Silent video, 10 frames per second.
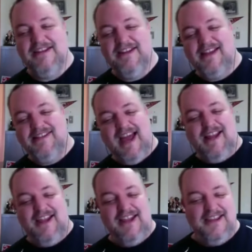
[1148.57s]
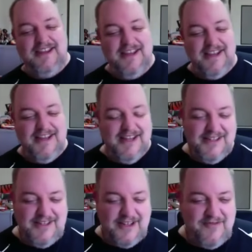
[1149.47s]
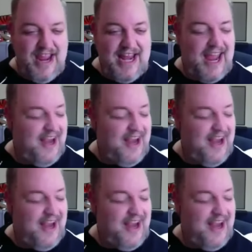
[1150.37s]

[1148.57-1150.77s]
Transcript: Exactly. You know. So it's Van Halen